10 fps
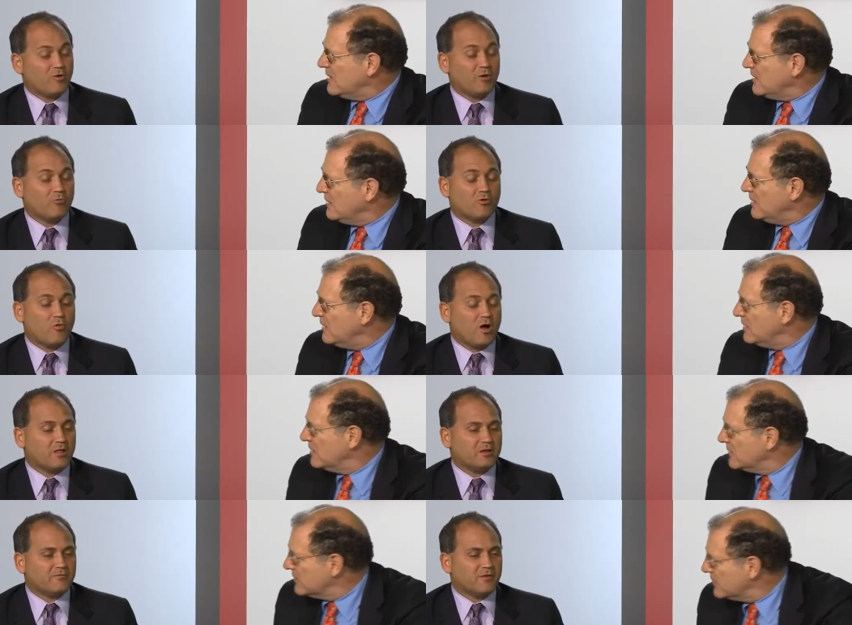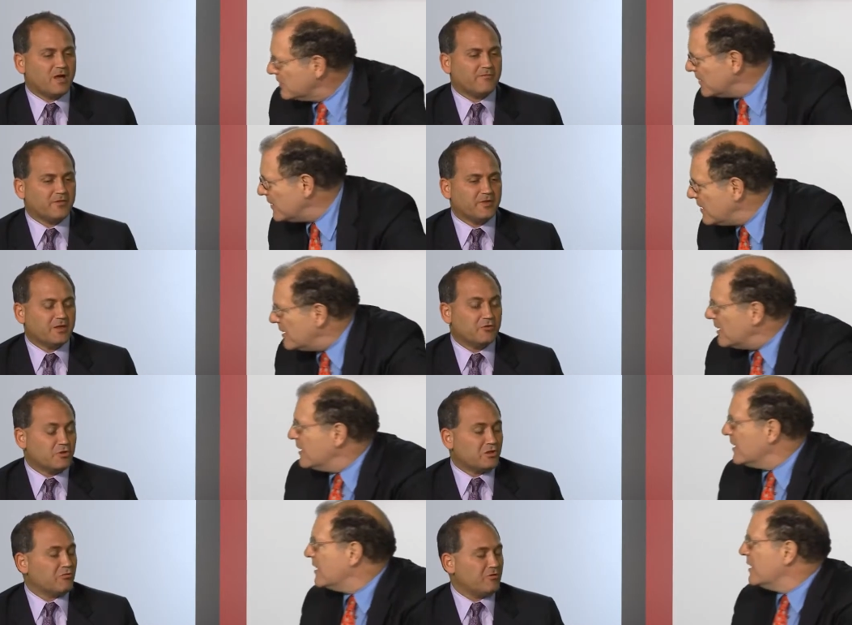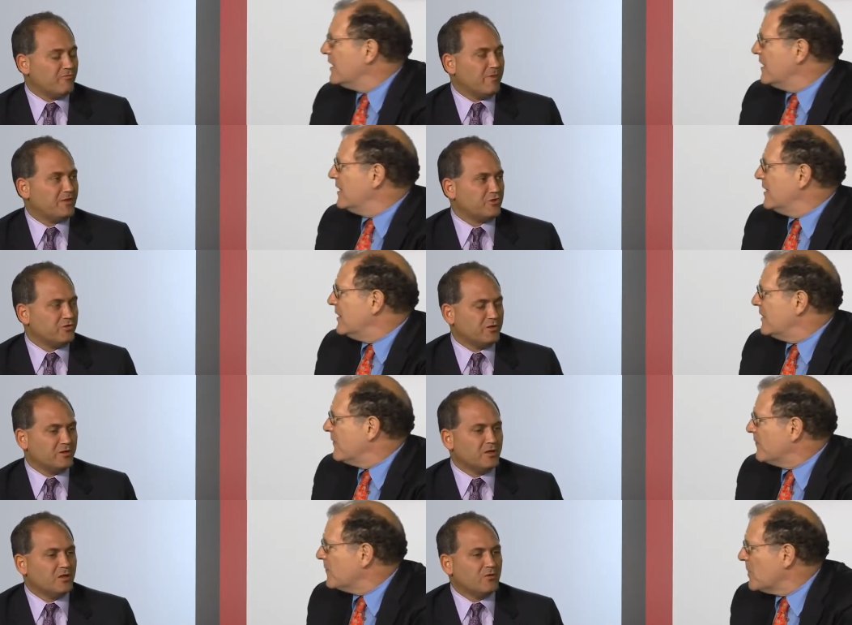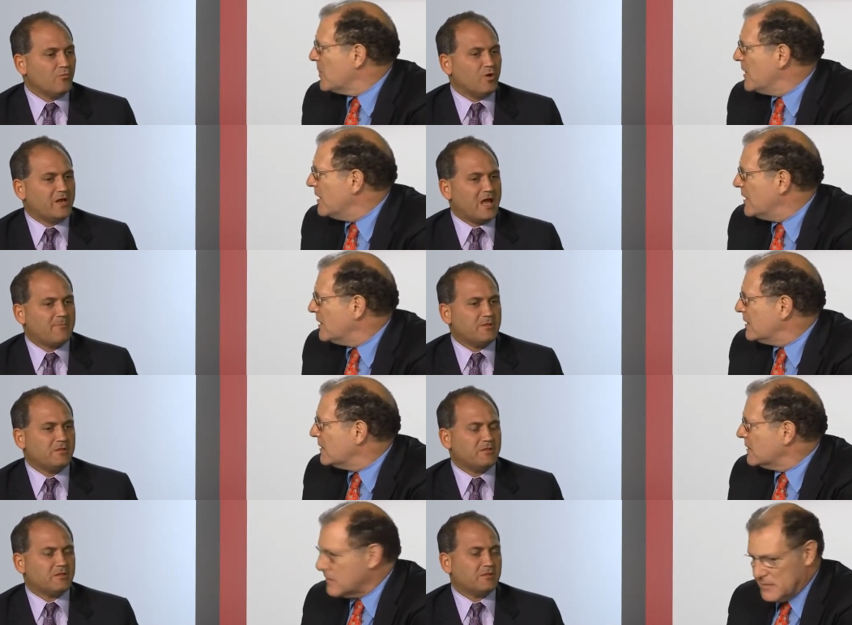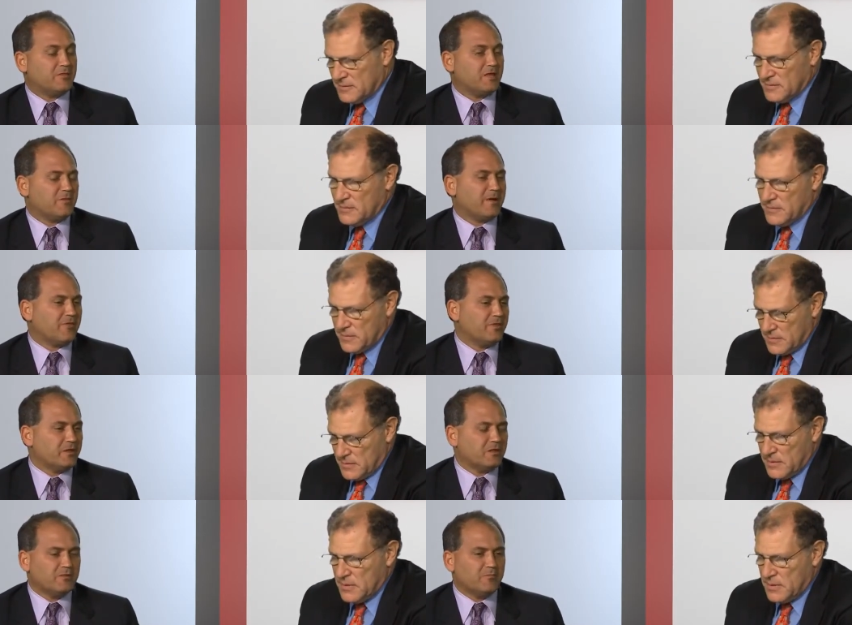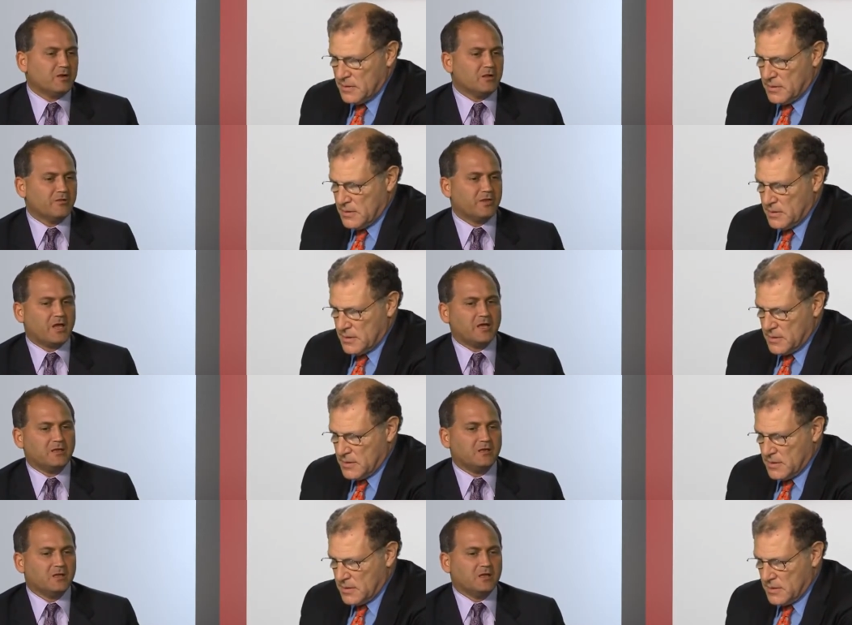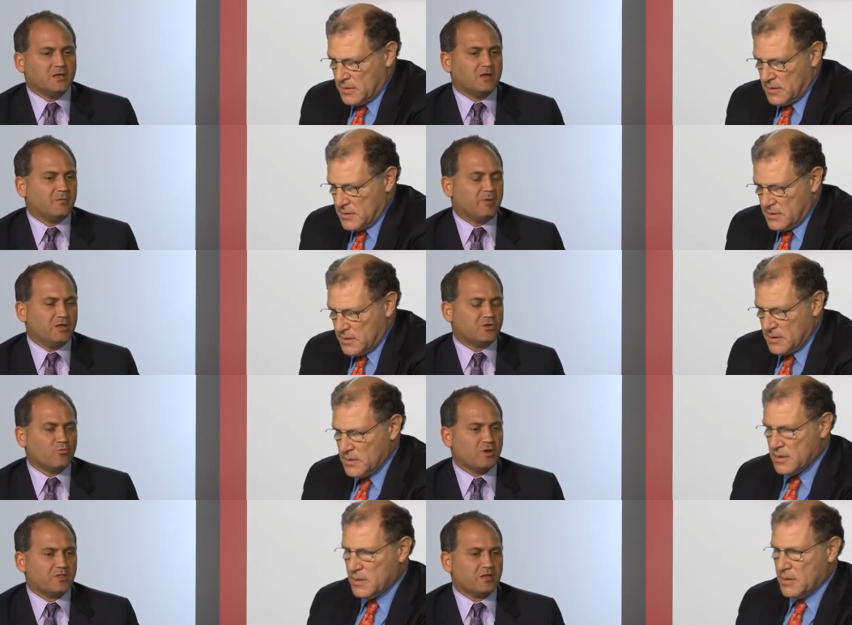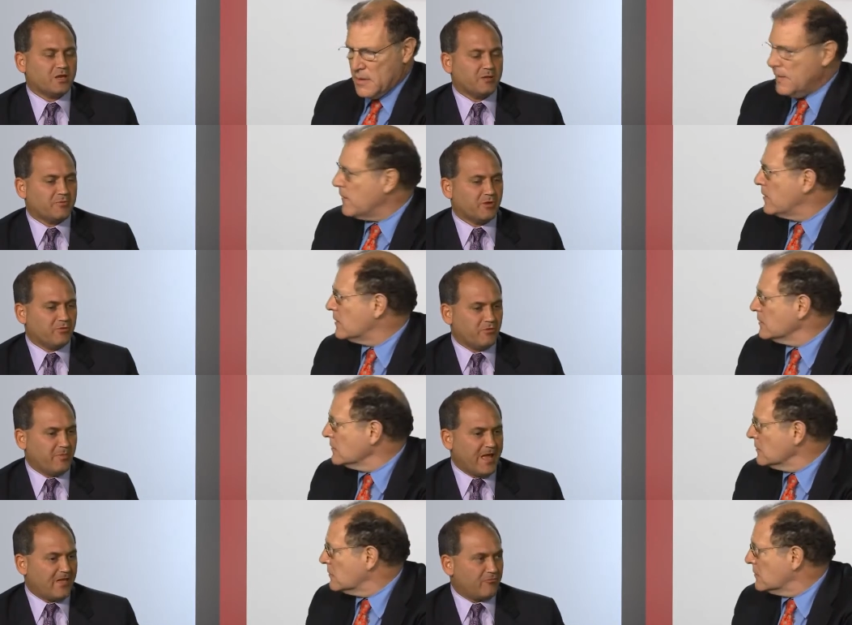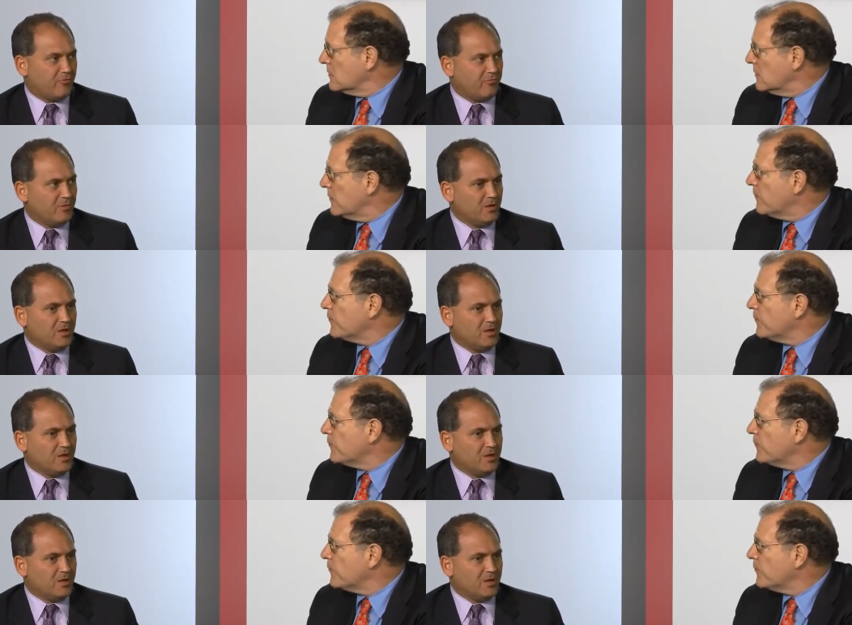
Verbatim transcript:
Speaker 1: Right. Well, quality of life, I think you just sort of mentioned it. What happens, think about this. In the middle of the night, a patient wants to get up to go to the bathroom,